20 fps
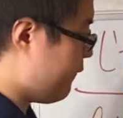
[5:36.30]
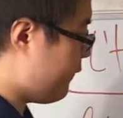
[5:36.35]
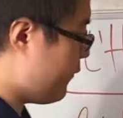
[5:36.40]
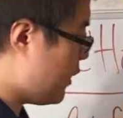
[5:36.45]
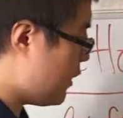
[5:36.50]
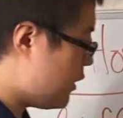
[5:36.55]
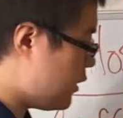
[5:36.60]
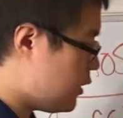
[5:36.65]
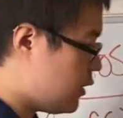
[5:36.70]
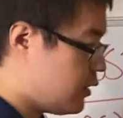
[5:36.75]

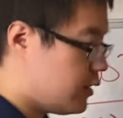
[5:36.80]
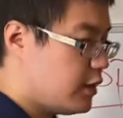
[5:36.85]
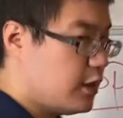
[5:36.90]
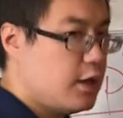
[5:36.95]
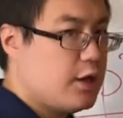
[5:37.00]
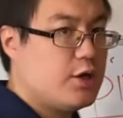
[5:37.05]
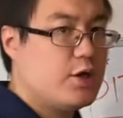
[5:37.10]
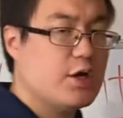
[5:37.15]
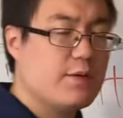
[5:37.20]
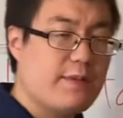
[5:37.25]
infinity.
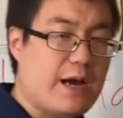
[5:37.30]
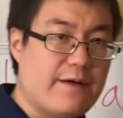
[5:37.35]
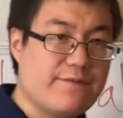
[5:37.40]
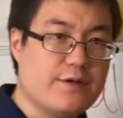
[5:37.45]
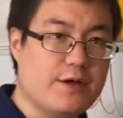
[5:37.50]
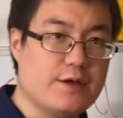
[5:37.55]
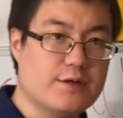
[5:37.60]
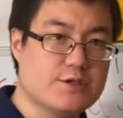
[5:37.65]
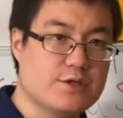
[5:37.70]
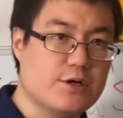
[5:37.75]
Your math
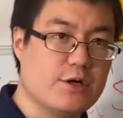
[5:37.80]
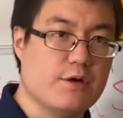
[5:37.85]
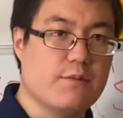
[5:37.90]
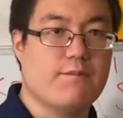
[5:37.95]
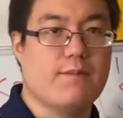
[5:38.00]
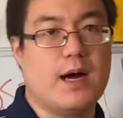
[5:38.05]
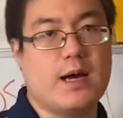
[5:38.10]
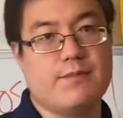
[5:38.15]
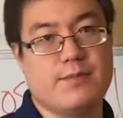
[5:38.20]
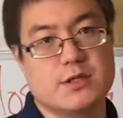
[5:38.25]
teacher
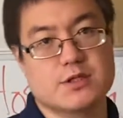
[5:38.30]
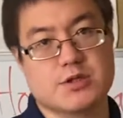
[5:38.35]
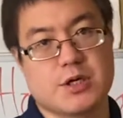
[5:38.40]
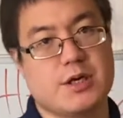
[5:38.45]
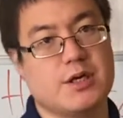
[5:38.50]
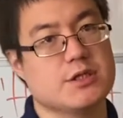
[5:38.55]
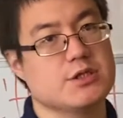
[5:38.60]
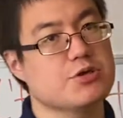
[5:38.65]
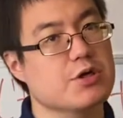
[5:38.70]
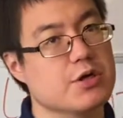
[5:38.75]
might be
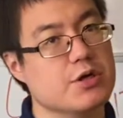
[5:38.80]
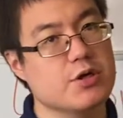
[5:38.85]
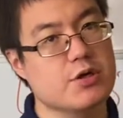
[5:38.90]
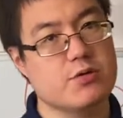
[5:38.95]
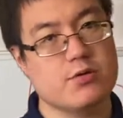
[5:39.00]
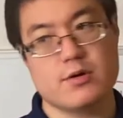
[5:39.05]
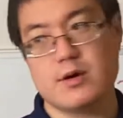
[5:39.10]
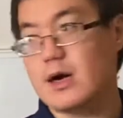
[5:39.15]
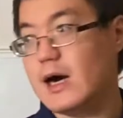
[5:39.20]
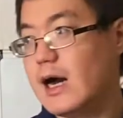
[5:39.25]
trying to trick
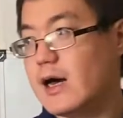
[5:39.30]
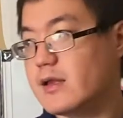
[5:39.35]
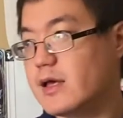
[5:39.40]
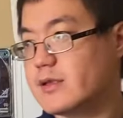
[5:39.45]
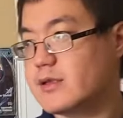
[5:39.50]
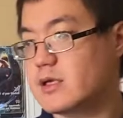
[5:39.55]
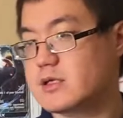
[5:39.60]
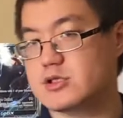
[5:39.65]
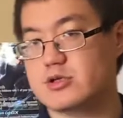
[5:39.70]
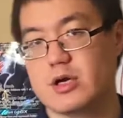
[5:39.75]
you. I
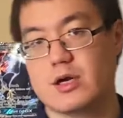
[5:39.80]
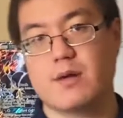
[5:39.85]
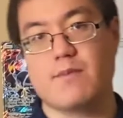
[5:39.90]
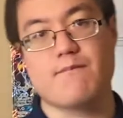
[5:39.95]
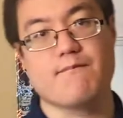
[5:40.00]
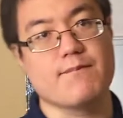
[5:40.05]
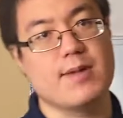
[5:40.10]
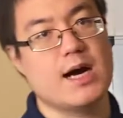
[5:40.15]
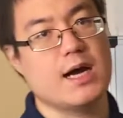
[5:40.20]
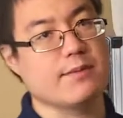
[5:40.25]
like to trick
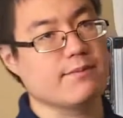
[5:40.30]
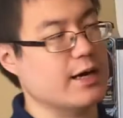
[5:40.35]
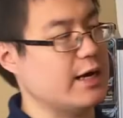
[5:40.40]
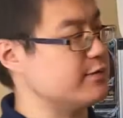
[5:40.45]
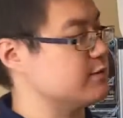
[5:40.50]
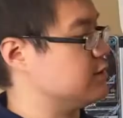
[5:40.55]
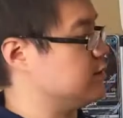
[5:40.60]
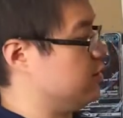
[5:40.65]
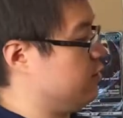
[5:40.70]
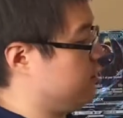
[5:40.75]
my
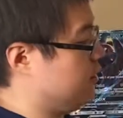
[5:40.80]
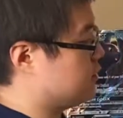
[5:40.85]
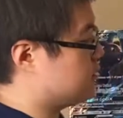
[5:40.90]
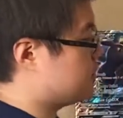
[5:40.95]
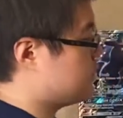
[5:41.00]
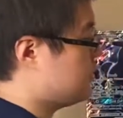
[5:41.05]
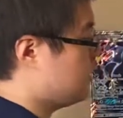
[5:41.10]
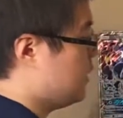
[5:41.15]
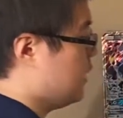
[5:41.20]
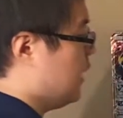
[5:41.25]
math
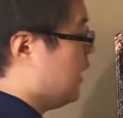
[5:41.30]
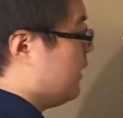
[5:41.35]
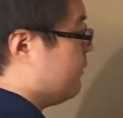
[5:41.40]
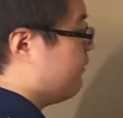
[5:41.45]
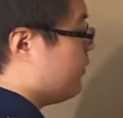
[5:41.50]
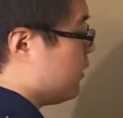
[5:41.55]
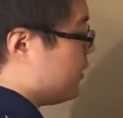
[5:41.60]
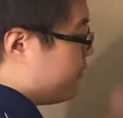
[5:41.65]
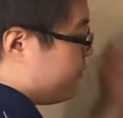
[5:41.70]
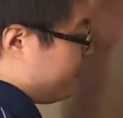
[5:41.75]
students.
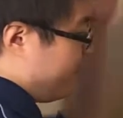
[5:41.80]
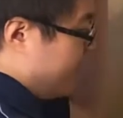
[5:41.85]
But